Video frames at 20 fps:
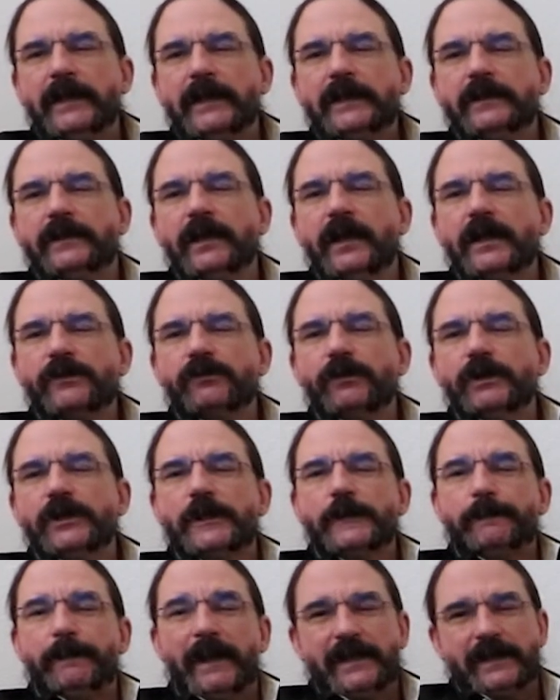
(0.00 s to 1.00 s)
that does what
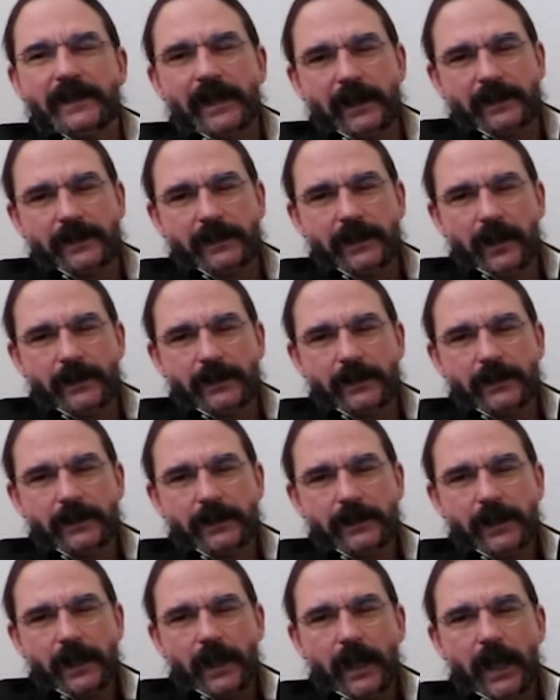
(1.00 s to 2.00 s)
SpaceX does
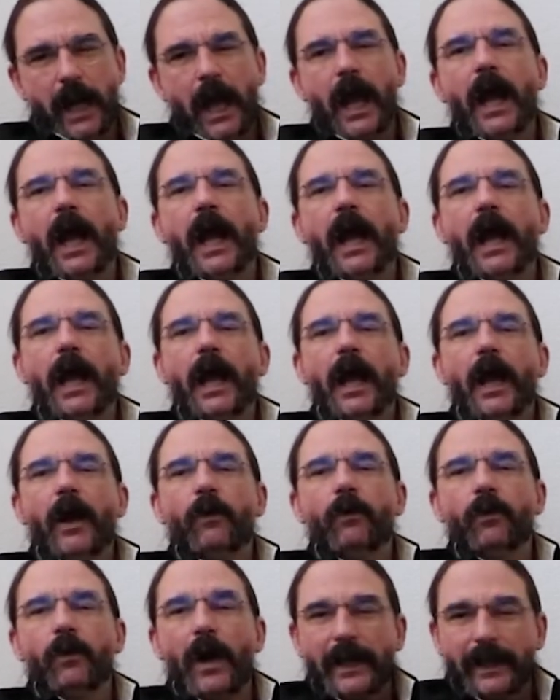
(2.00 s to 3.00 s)

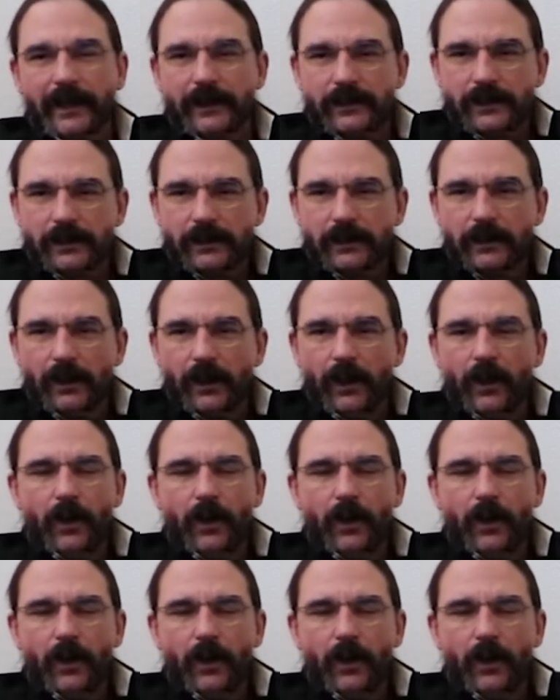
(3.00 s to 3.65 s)
rockets.